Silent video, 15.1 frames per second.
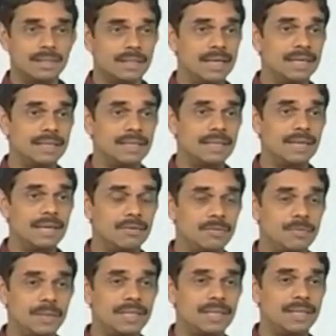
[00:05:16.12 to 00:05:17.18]
connecting a
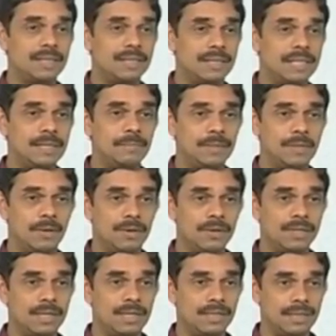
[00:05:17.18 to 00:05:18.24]
loudspeaker, keep it
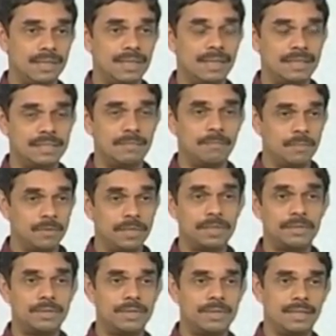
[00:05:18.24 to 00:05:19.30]
on, and then at some
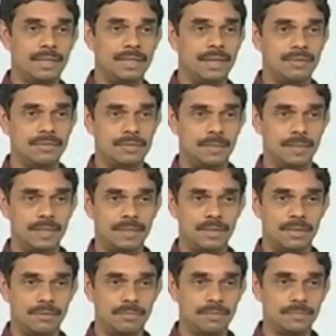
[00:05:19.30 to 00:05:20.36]
point you turn the loudspeaker
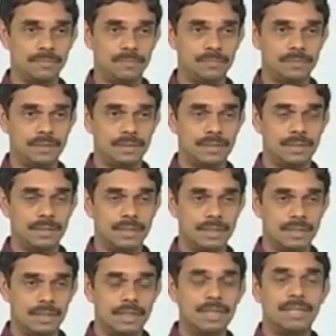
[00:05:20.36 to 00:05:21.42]
off,
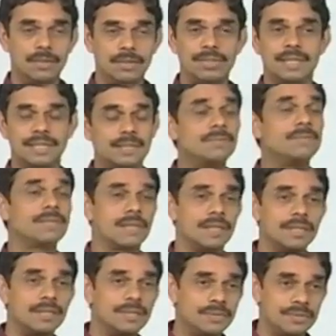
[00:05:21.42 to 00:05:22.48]
and then the oscillations will
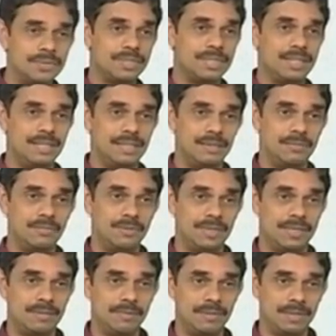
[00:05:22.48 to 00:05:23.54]
continue to stay there
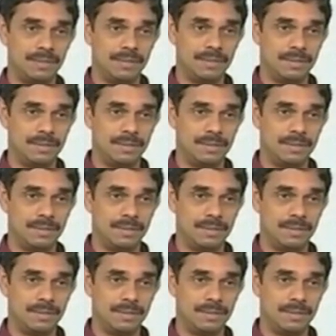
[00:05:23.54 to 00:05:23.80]
forever.